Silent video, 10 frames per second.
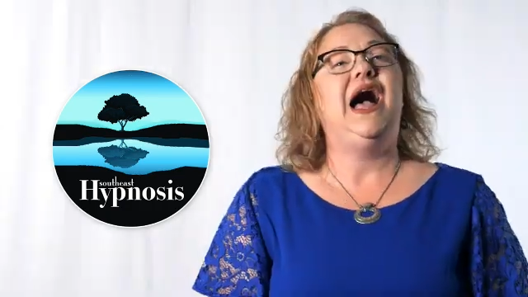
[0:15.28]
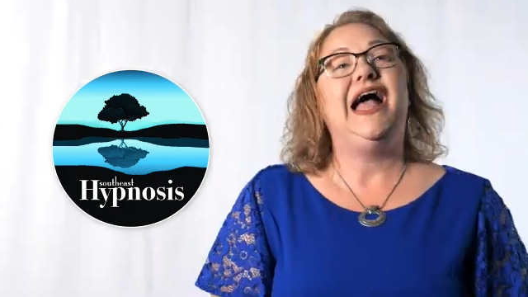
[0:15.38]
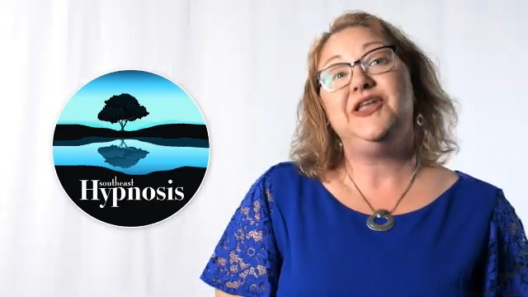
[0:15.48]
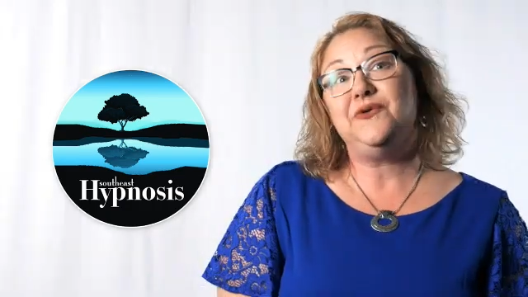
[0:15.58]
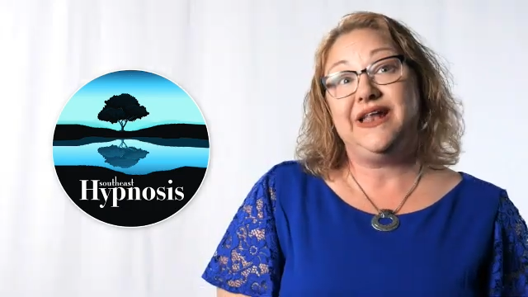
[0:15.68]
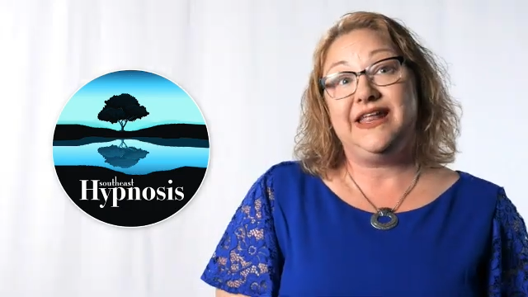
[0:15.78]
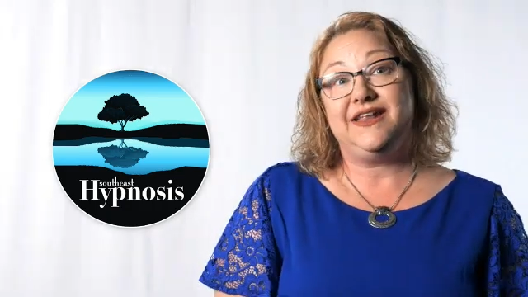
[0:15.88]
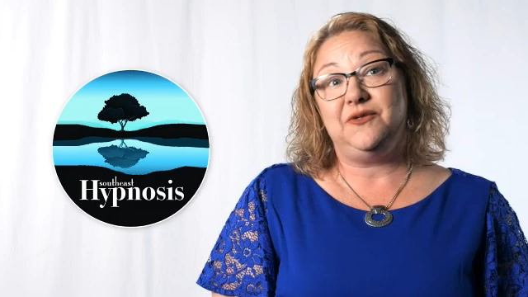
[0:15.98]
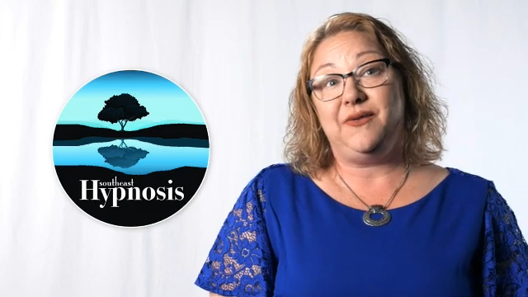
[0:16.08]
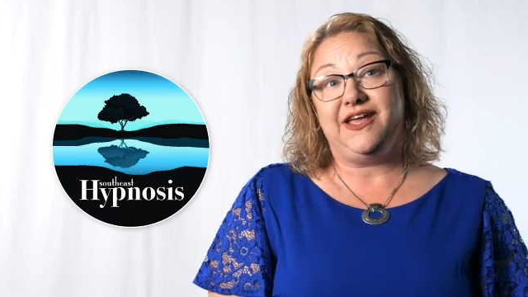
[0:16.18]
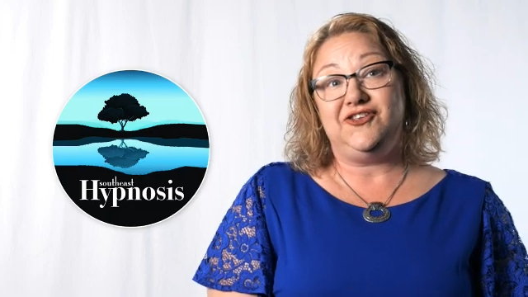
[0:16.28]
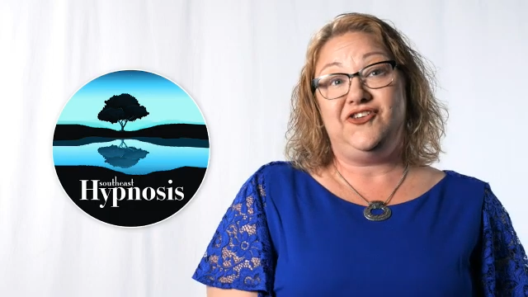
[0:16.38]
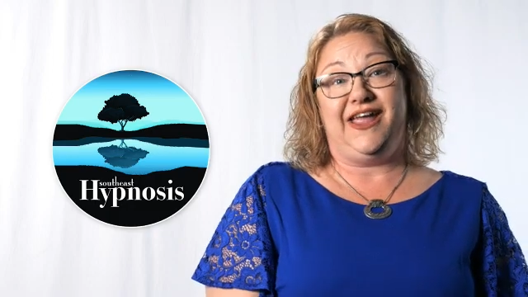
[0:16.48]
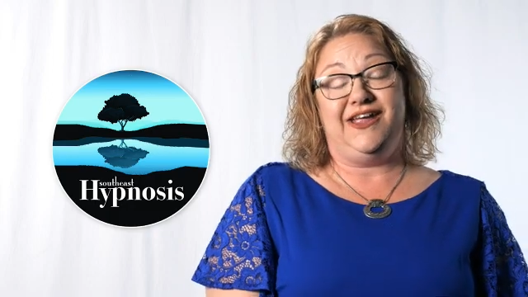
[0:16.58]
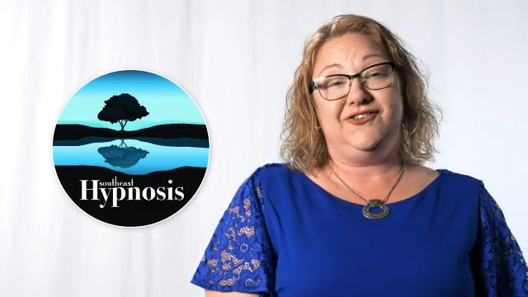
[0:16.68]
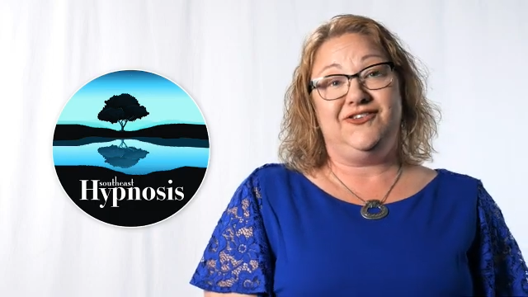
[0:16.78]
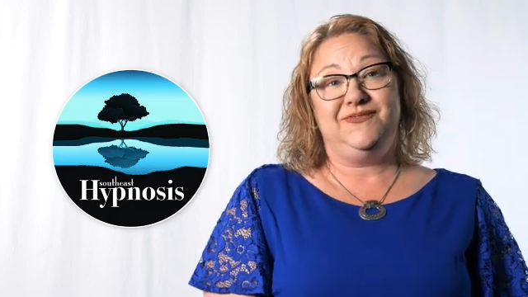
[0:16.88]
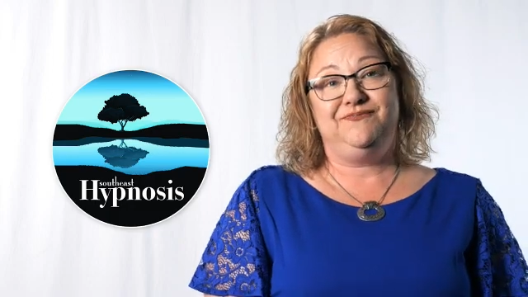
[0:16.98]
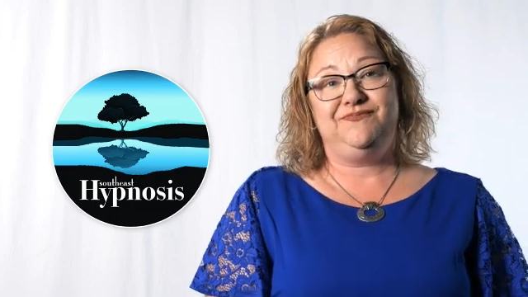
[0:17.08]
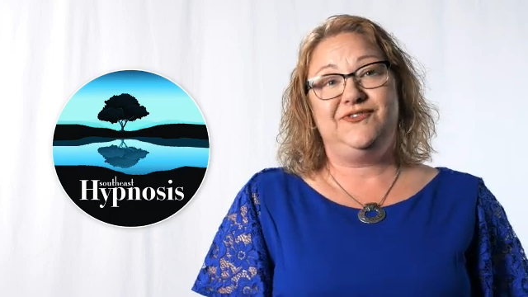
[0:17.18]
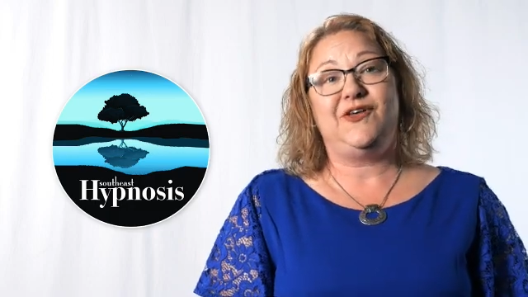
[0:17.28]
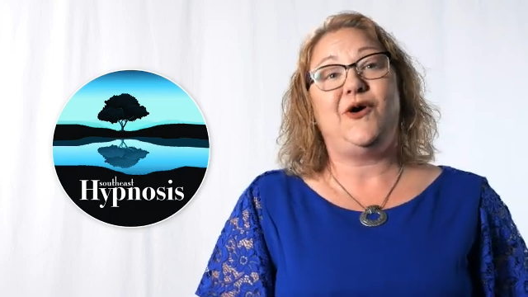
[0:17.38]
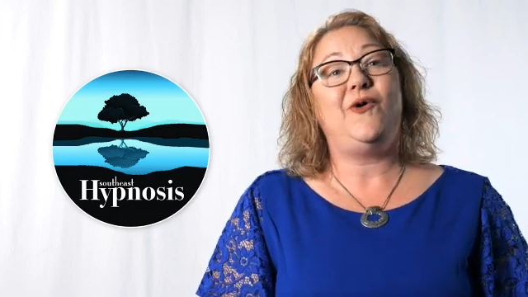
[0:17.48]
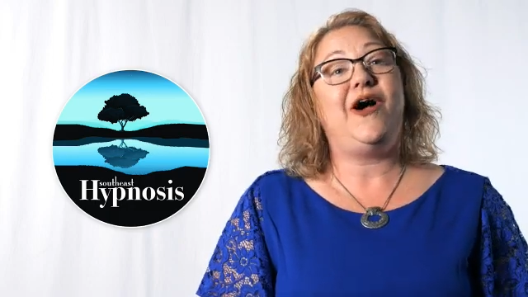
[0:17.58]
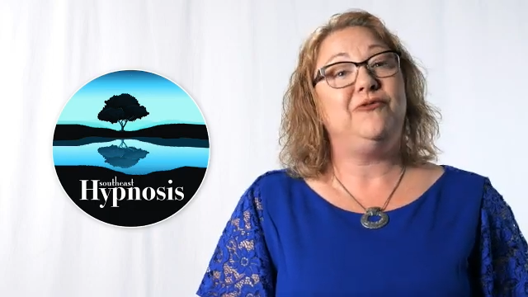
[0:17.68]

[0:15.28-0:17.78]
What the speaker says: I knew I needed to make a change. So